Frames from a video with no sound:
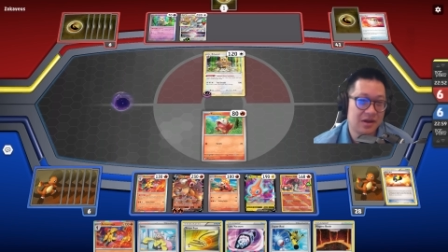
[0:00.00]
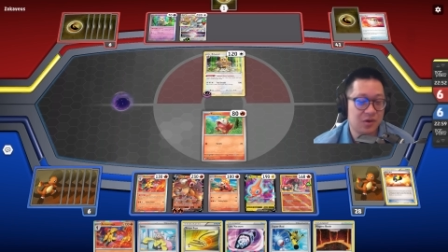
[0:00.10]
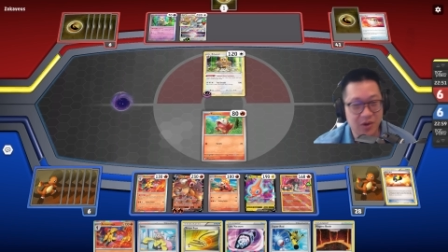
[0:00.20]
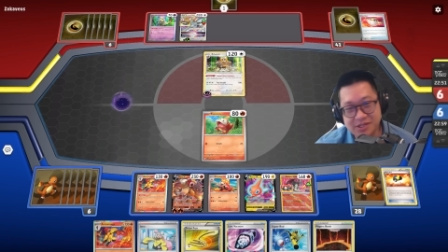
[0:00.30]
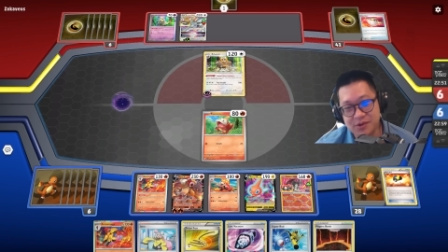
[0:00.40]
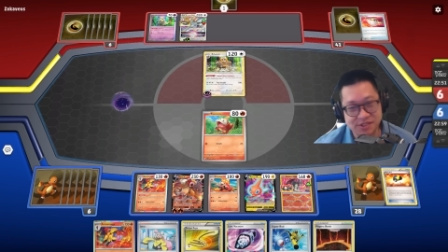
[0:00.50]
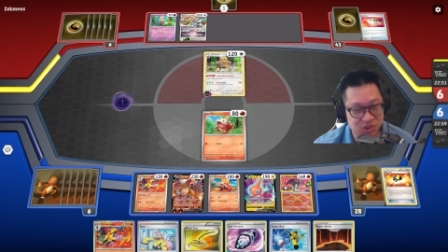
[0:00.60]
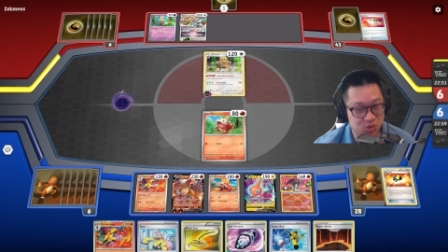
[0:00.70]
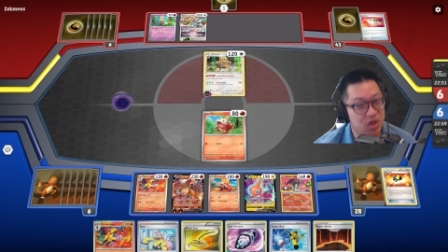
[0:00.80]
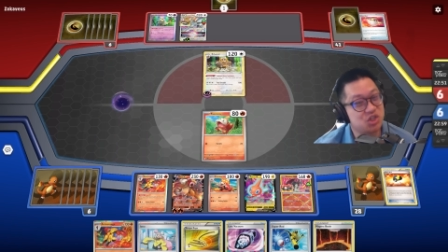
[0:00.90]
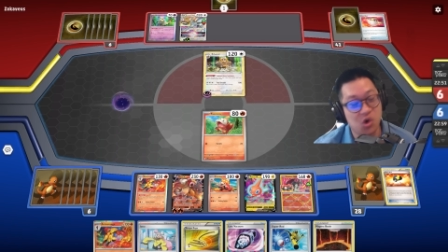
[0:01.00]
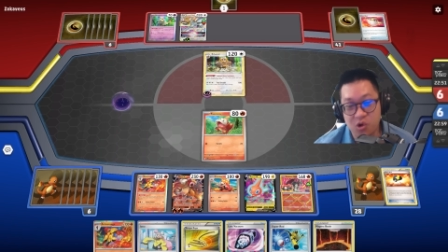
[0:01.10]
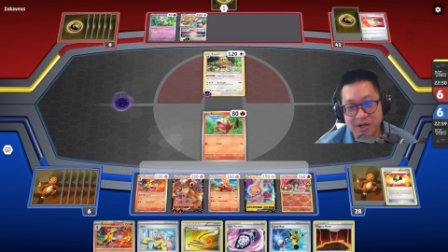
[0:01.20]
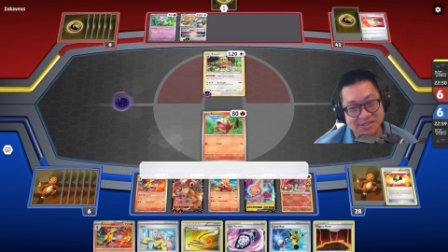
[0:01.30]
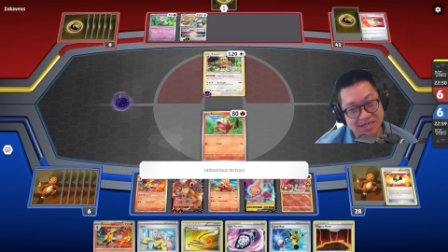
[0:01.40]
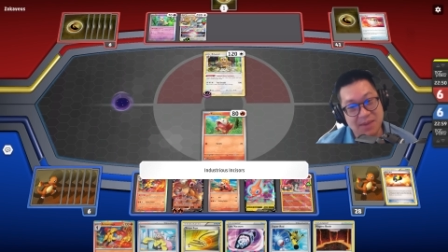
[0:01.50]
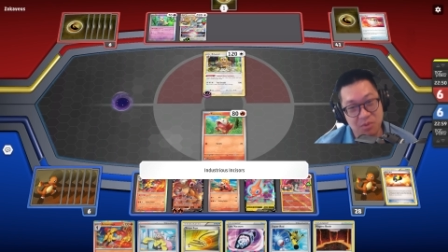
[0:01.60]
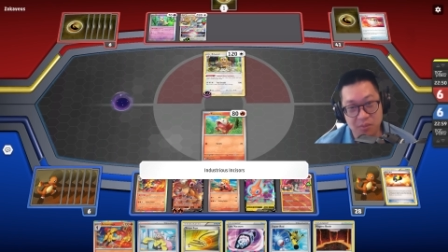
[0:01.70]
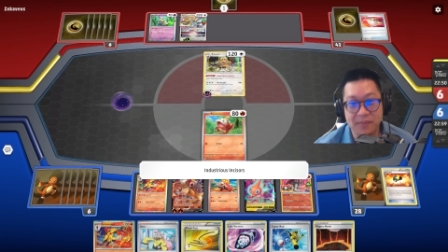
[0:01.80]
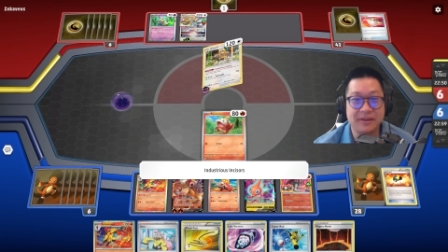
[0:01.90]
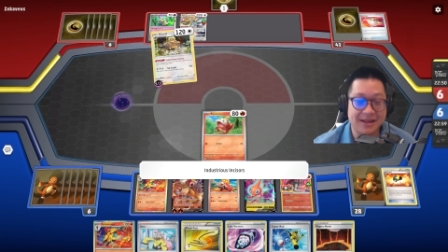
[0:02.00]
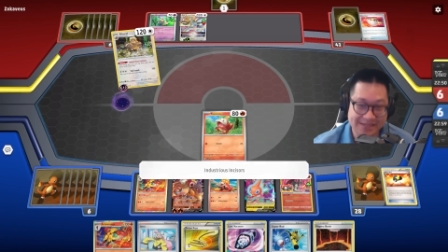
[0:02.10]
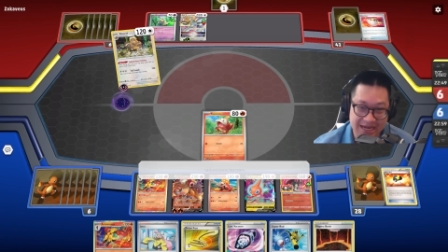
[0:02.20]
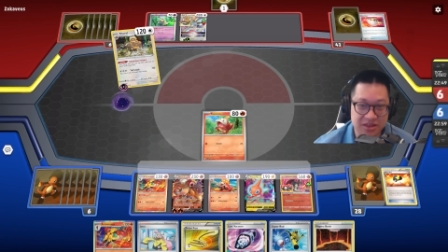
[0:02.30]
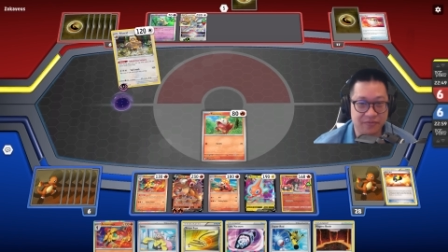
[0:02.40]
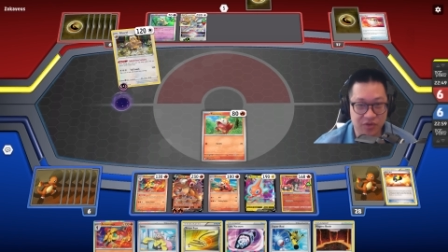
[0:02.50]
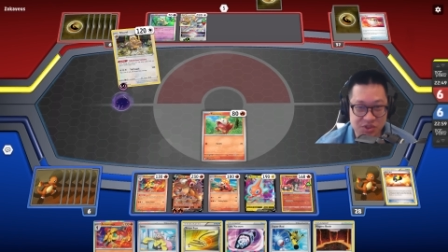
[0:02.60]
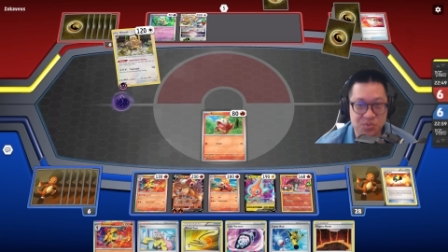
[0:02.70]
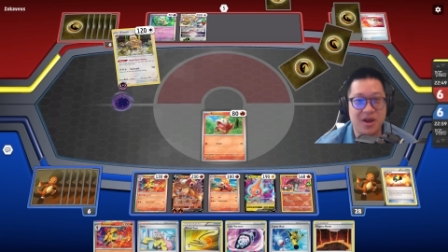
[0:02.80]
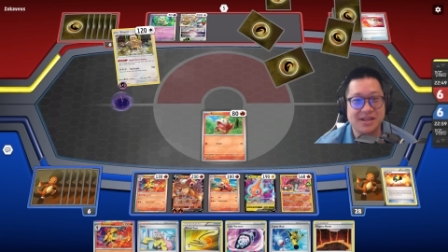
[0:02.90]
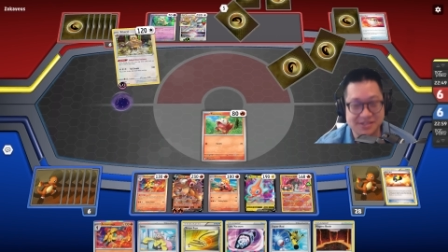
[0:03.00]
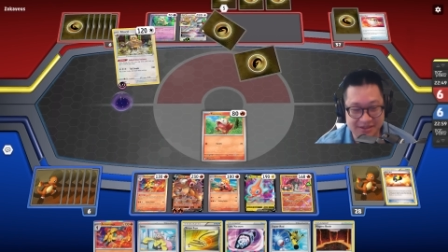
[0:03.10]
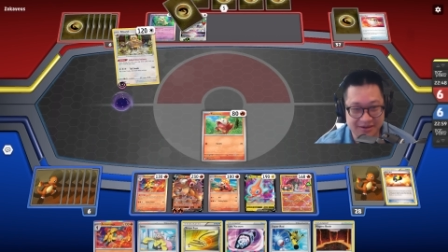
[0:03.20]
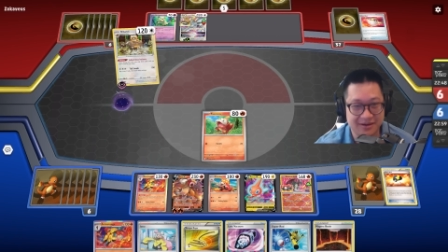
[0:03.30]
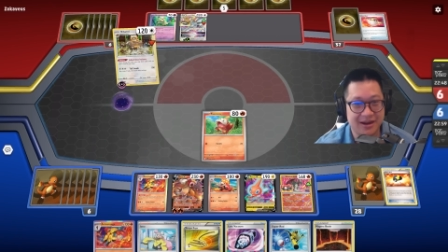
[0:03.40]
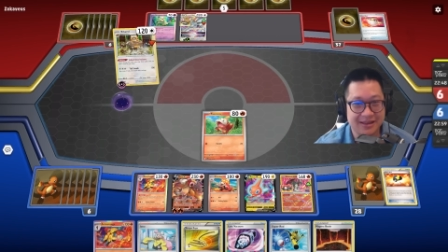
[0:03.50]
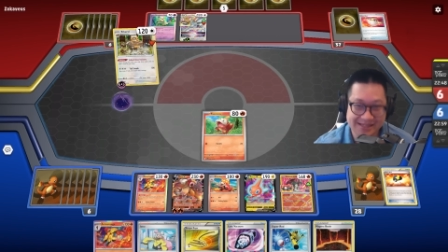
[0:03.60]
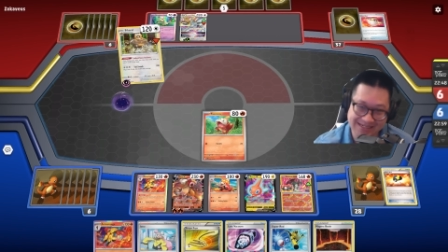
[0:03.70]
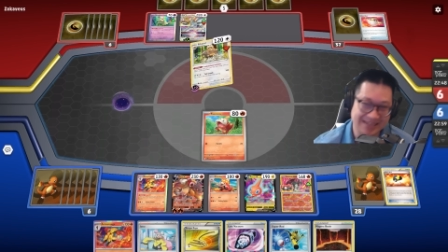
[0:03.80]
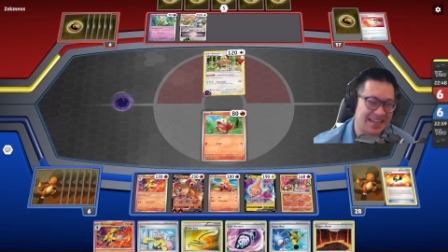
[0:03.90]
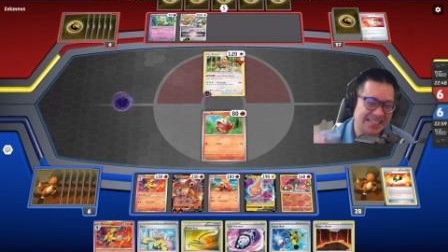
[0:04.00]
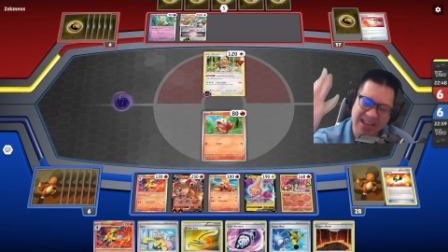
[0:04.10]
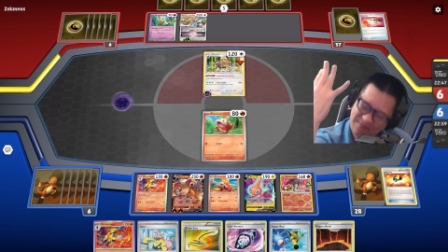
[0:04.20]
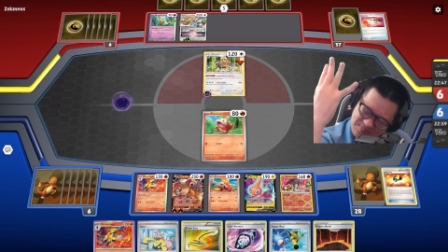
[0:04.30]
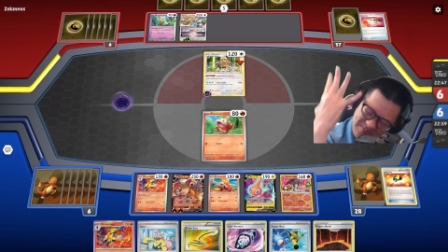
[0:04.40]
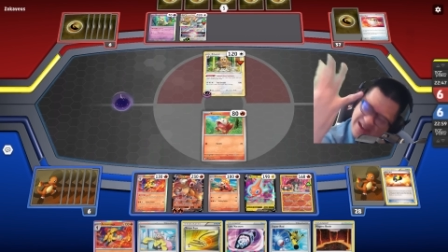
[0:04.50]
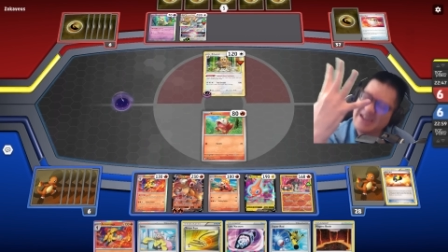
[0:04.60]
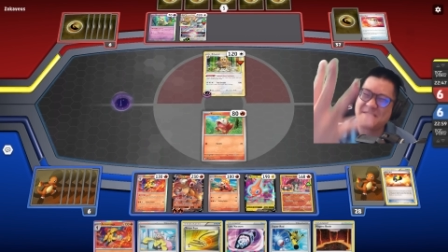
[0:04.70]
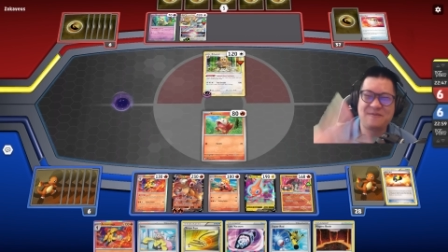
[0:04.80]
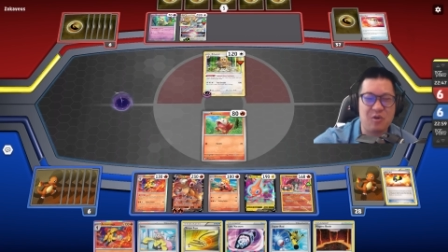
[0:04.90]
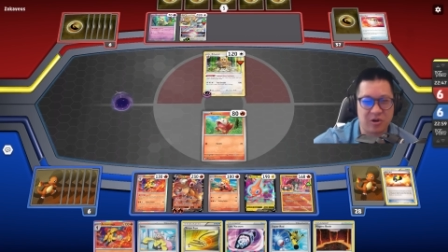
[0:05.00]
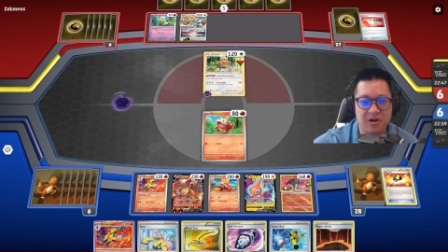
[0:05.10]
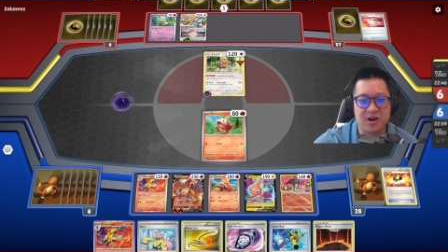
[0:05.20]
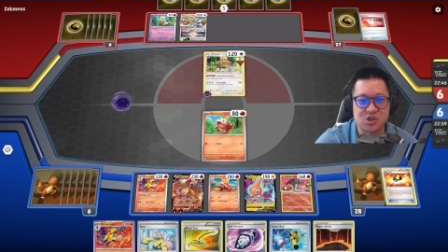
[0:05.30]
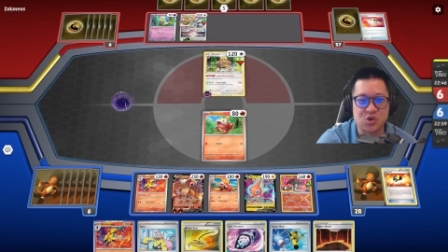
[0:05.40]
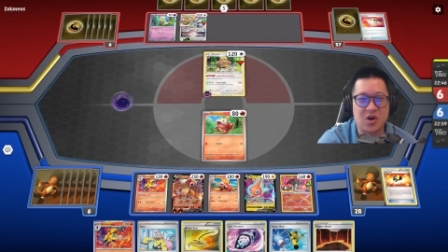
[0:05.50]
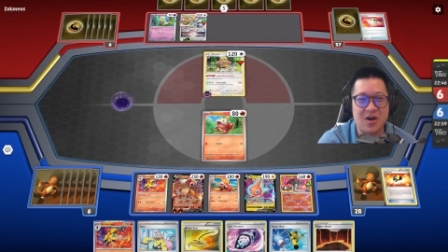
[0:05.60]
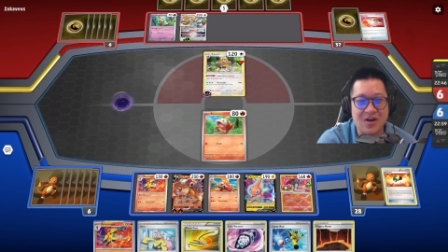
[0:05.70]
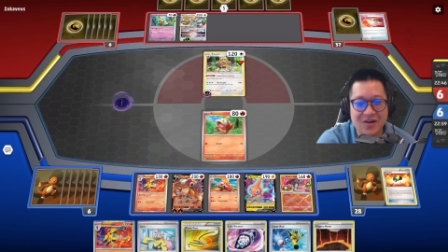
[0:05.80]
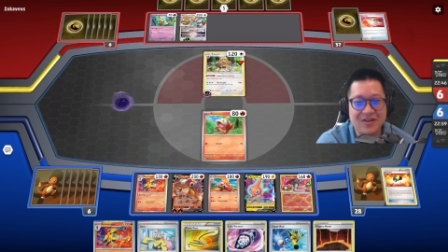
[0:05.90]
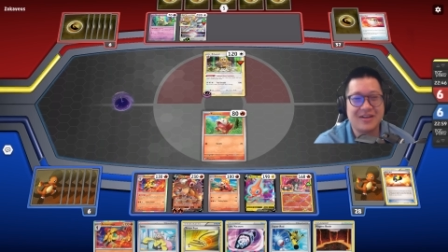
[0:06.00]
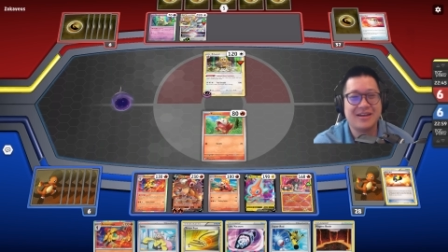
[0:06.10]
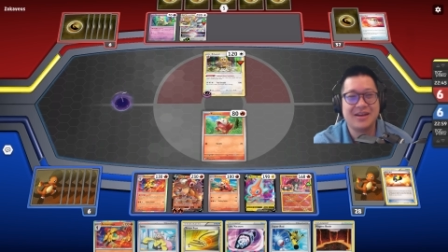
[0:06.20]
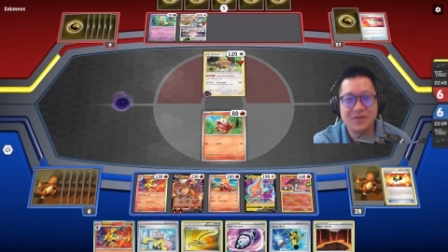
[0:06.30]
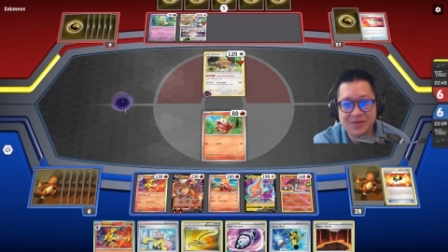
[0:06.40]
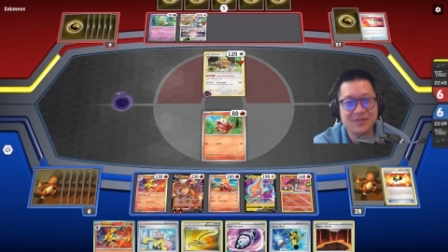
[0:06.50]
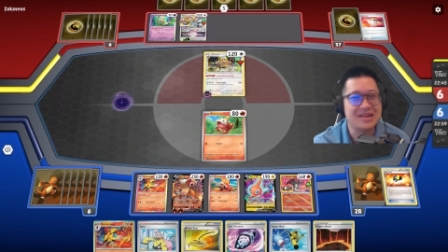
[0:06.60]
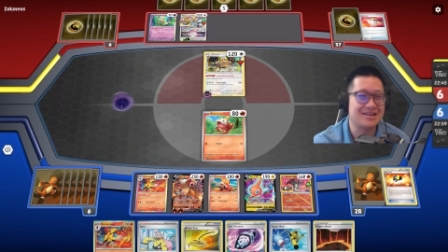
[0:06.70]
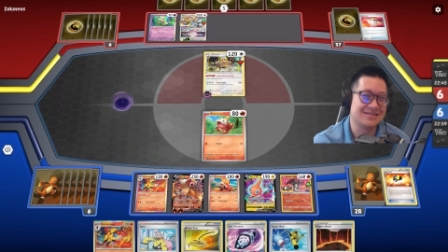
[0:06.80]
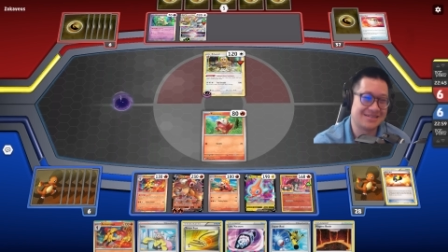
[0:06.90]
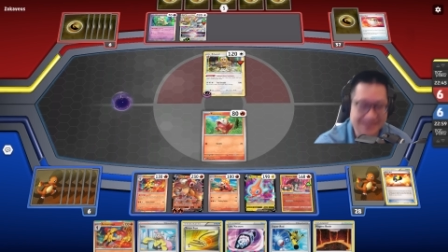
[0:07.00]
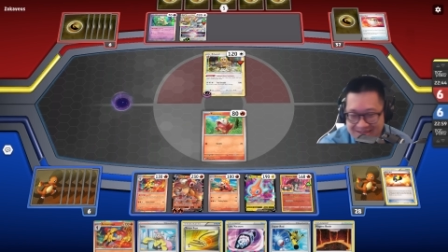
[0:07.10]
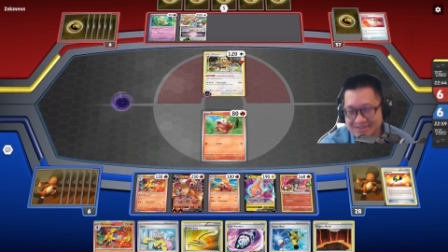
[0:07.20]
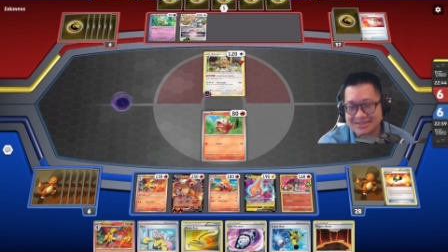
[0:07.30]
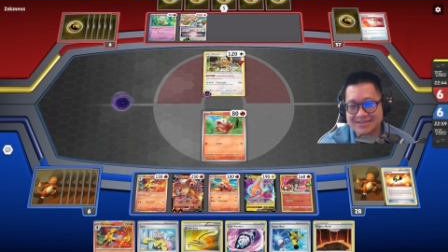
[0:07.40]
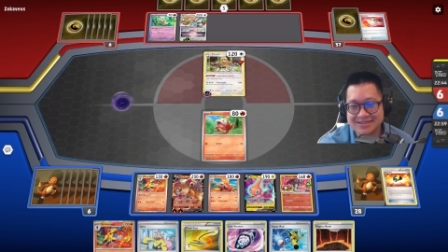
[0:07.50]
Right to switch or escape real quick and take the first prize here. And let's say he takes that big four card draw. What else?